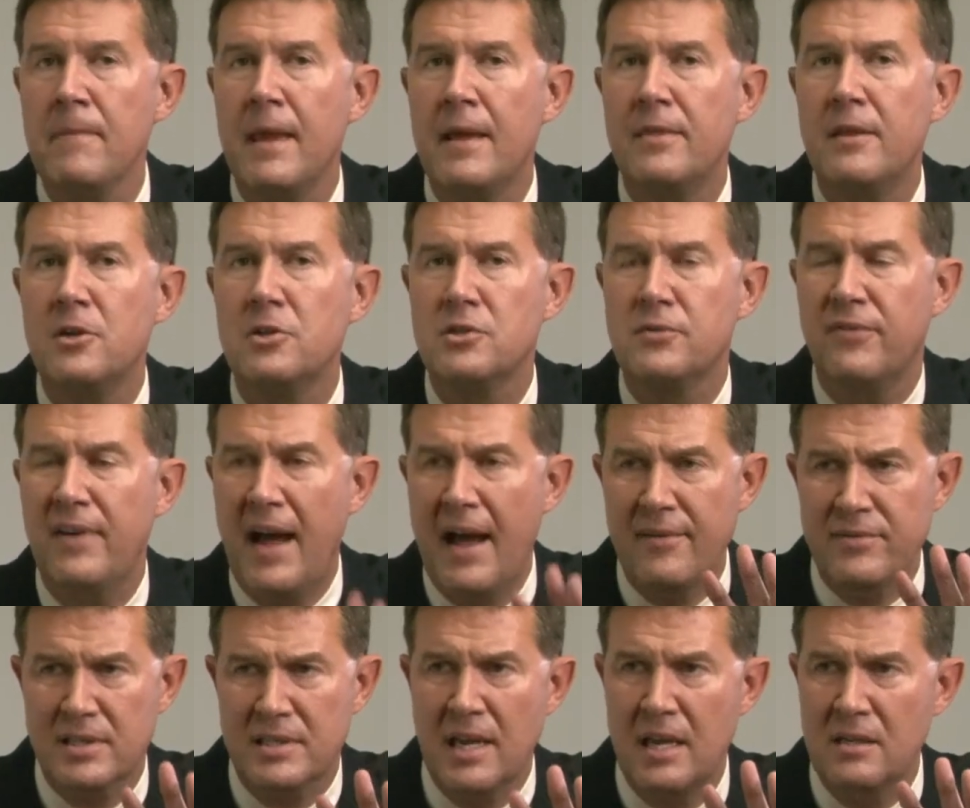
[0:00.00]
There's
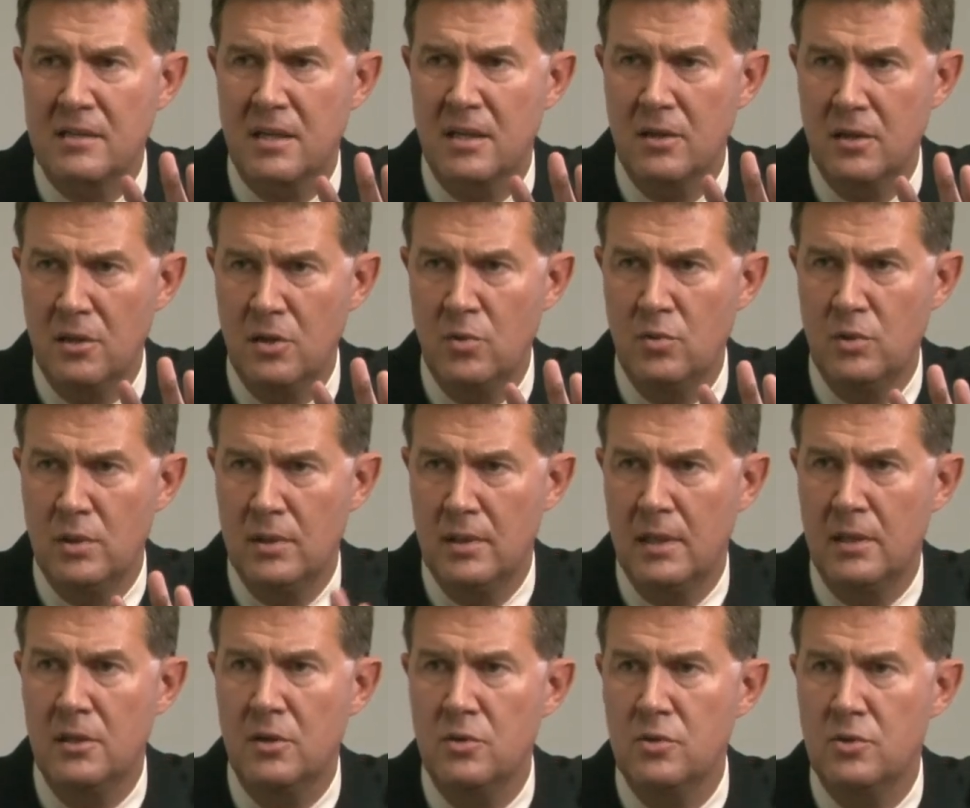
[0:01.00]
5 states in the union
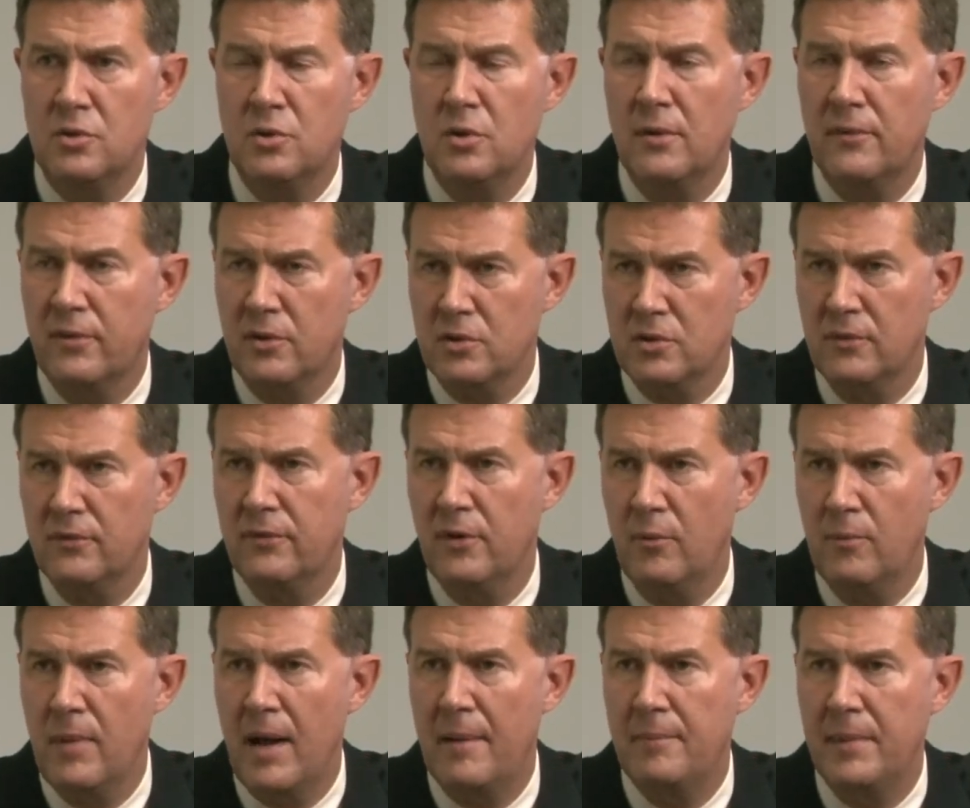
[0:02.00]
that use universal
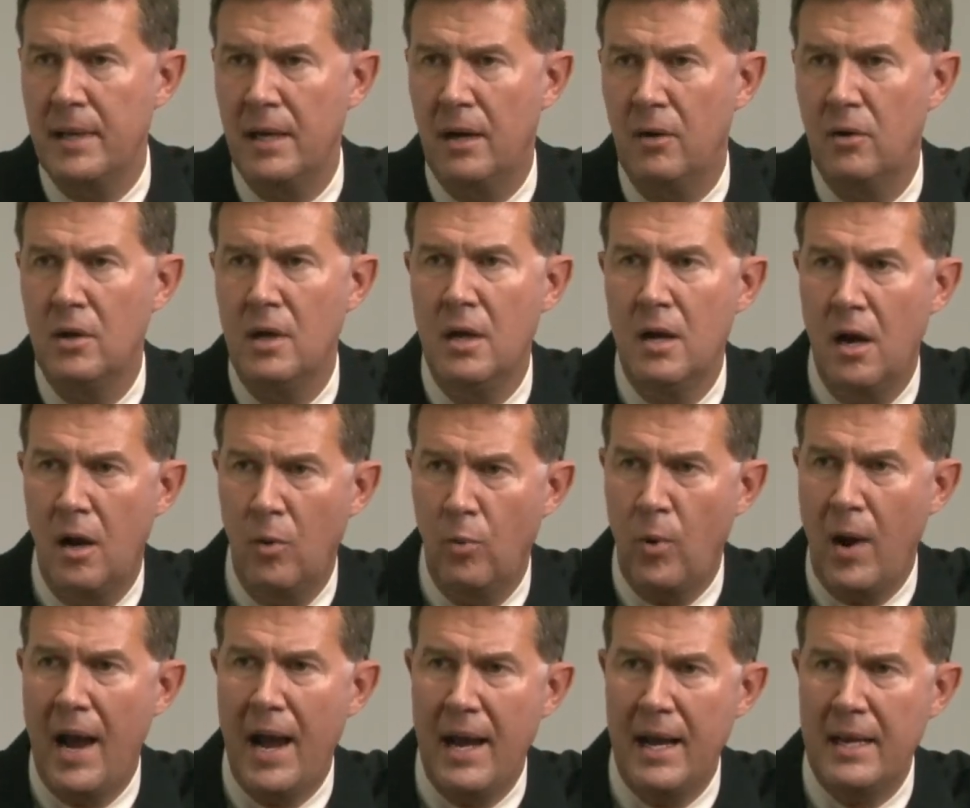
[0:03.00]
vote by mail:
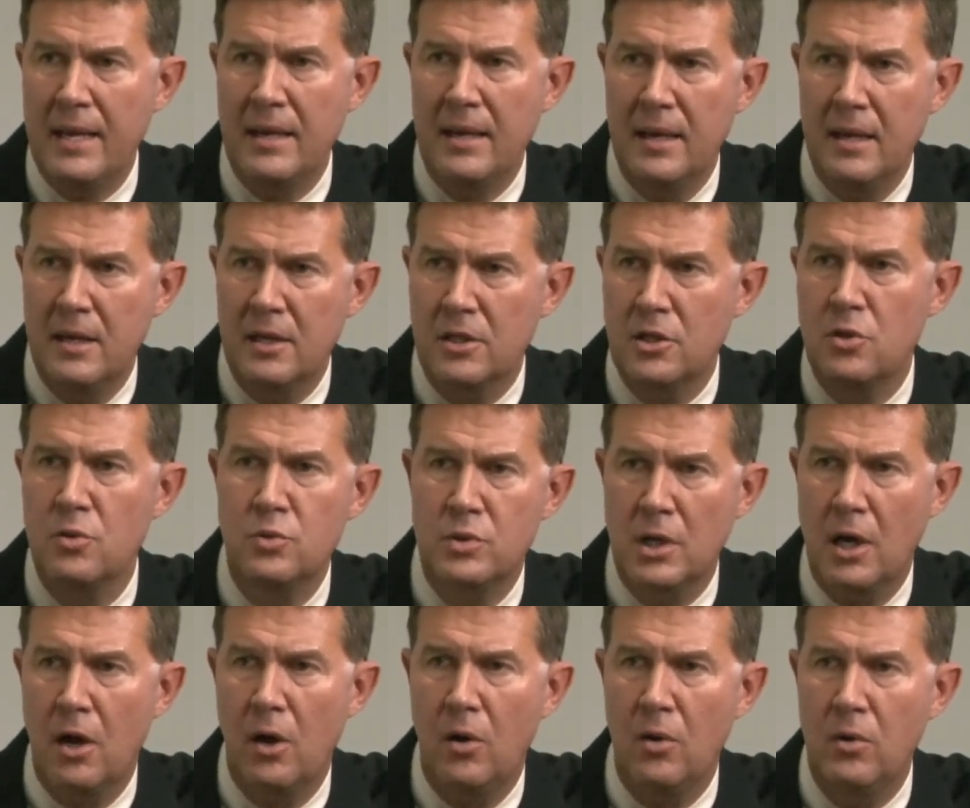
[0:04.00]
Hawaii,
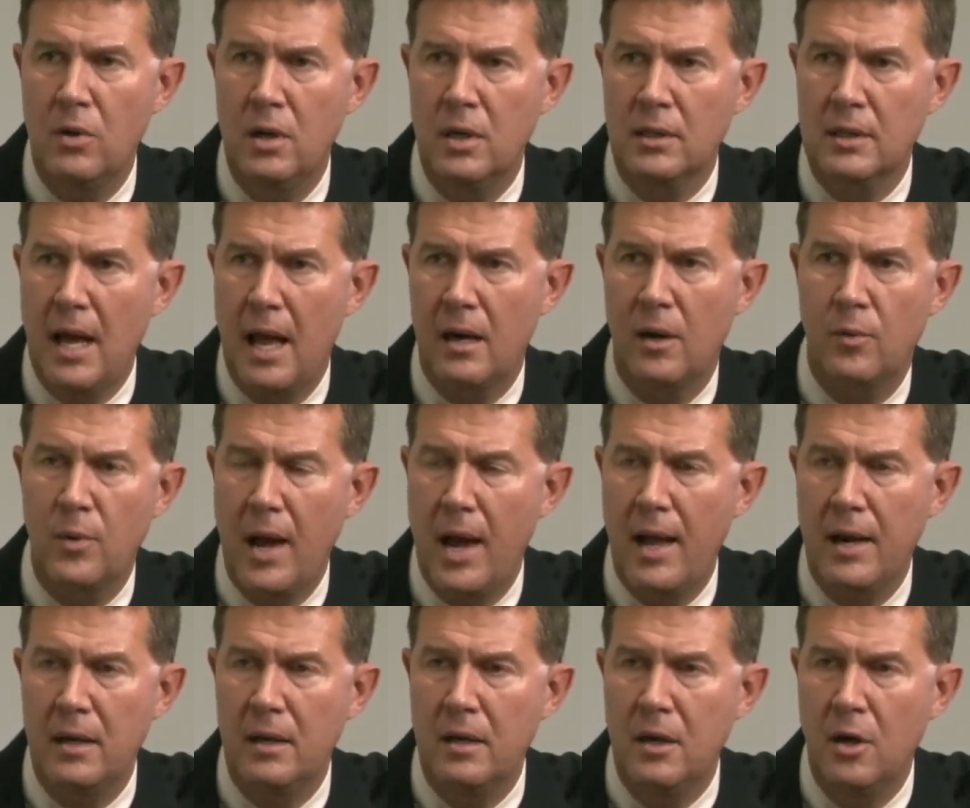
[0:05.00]
Utah,
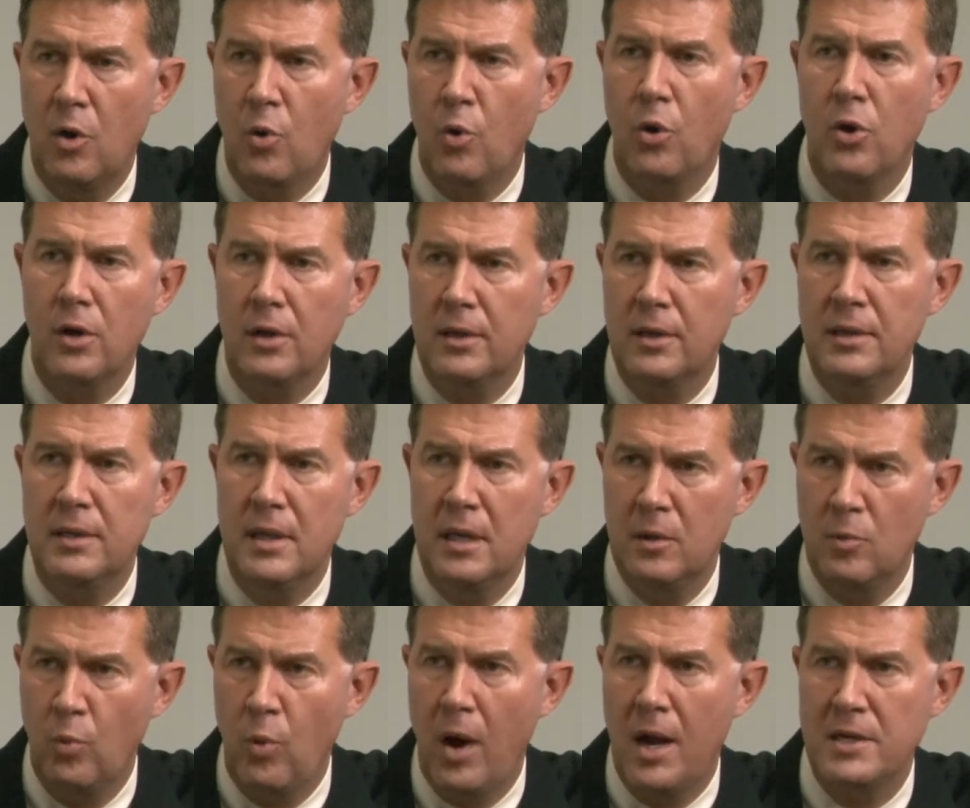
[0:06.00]
Colorado, Oregon,
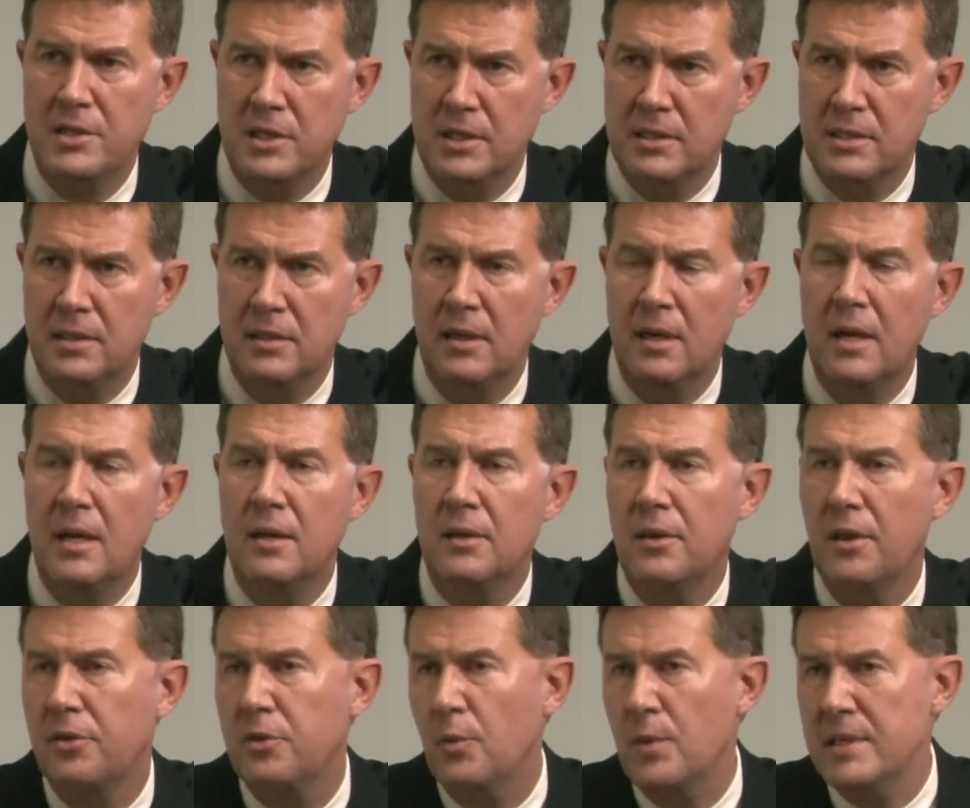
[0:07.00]
and Washington.
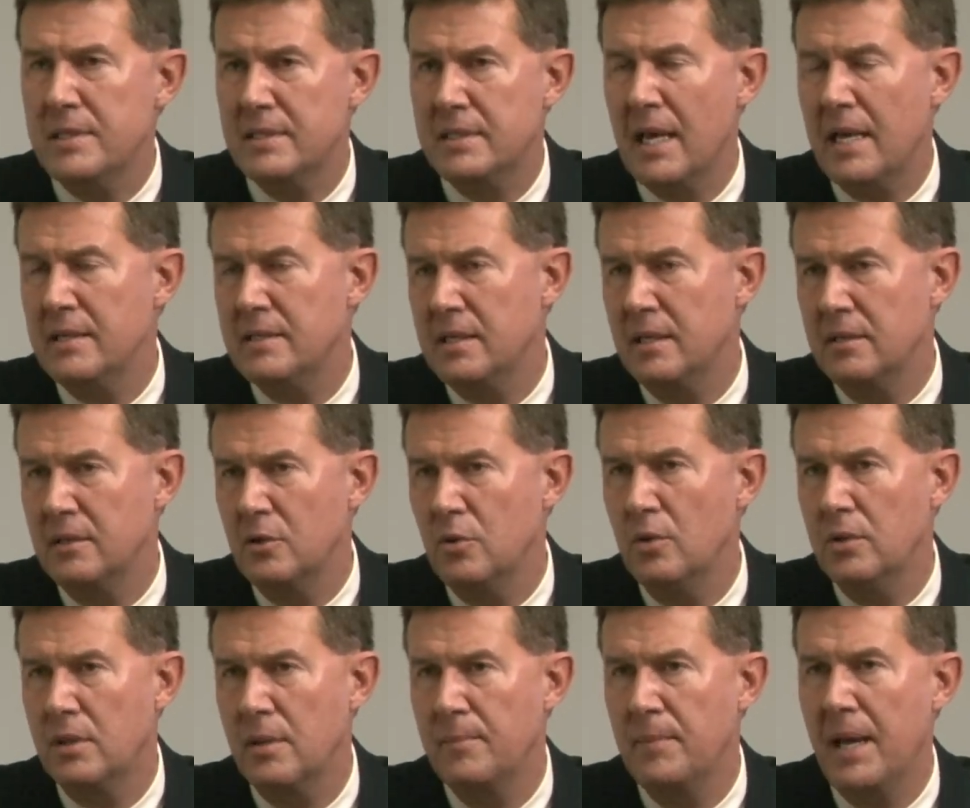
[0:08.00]
The 3 states that do
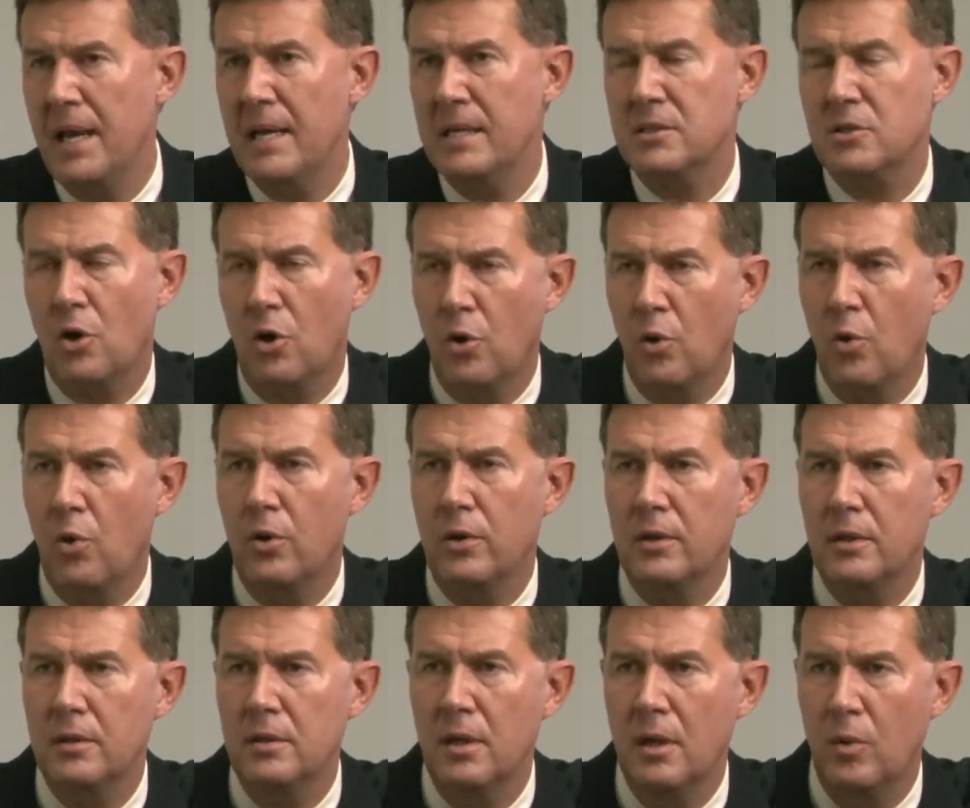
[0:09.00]
it the best are
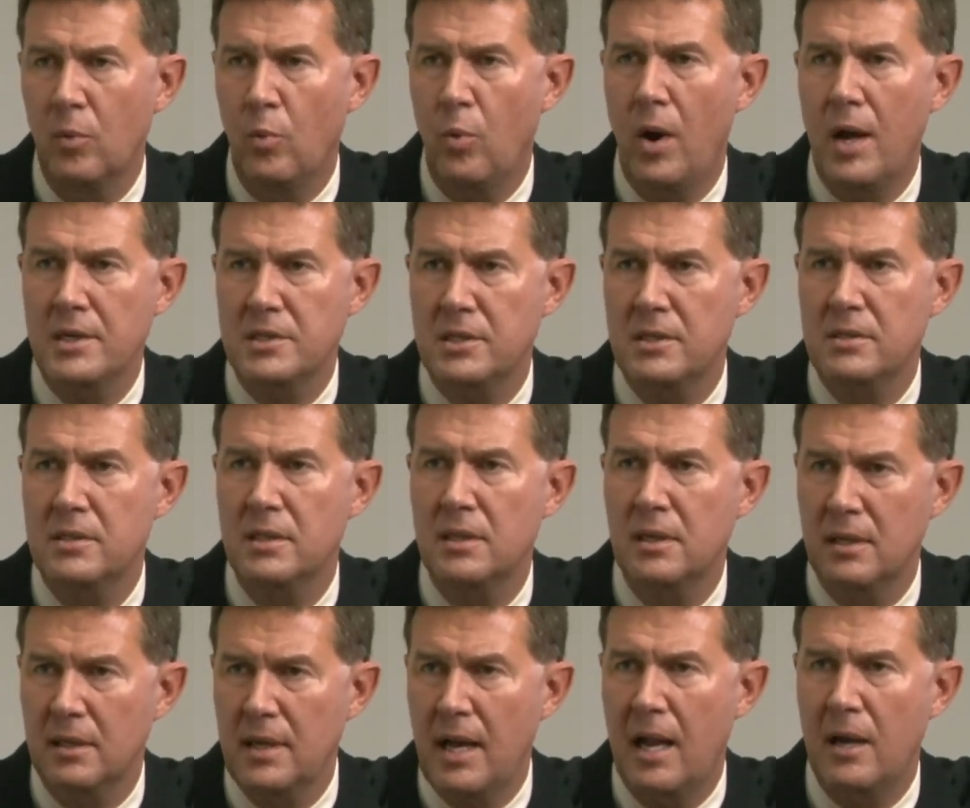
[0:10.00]
Oregon, Washington,
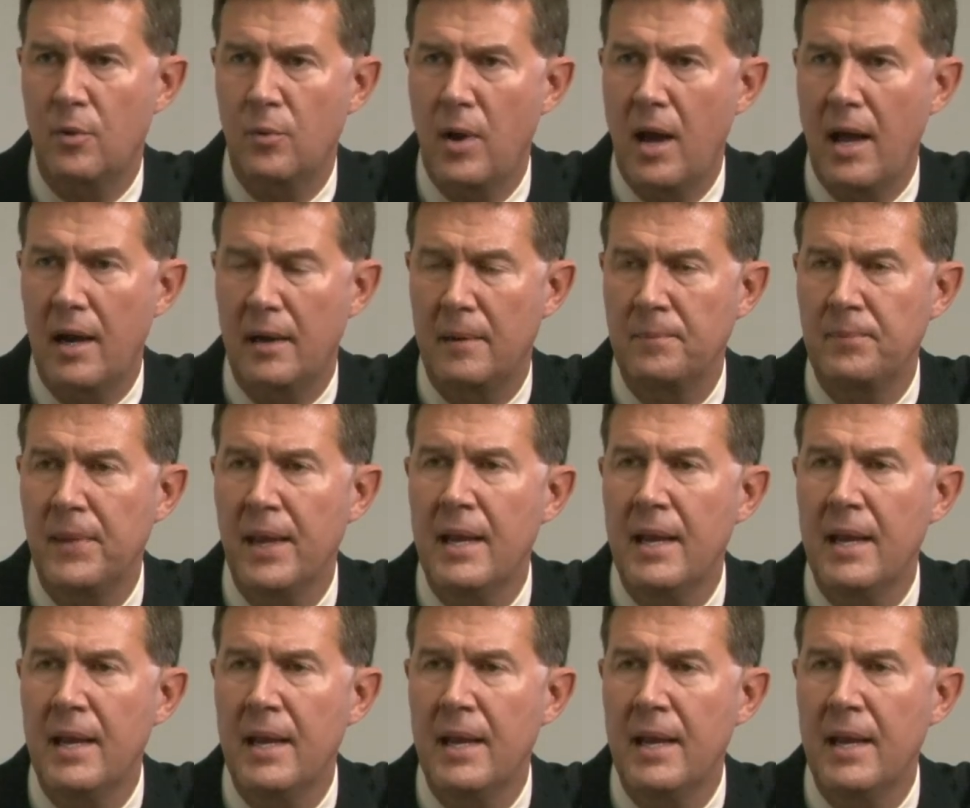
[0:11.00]
and Colorado.